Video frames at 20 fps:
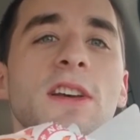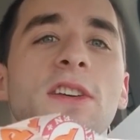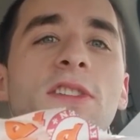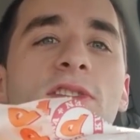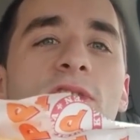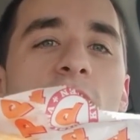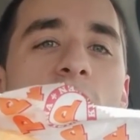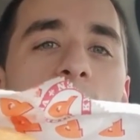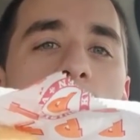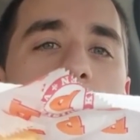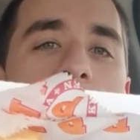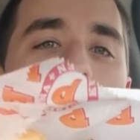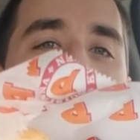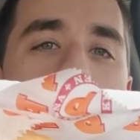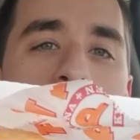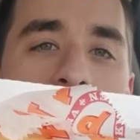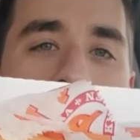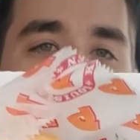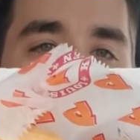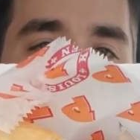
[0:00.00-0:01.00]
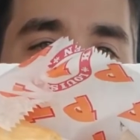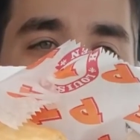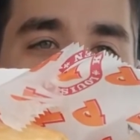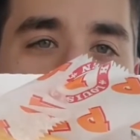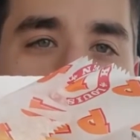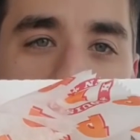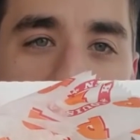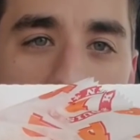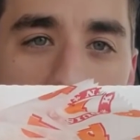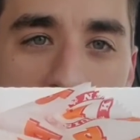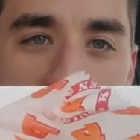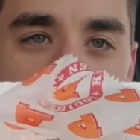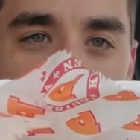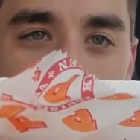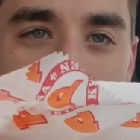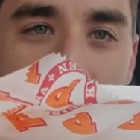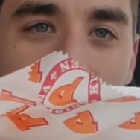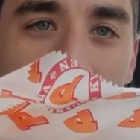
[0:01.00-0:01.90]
So here we go when everything comes in.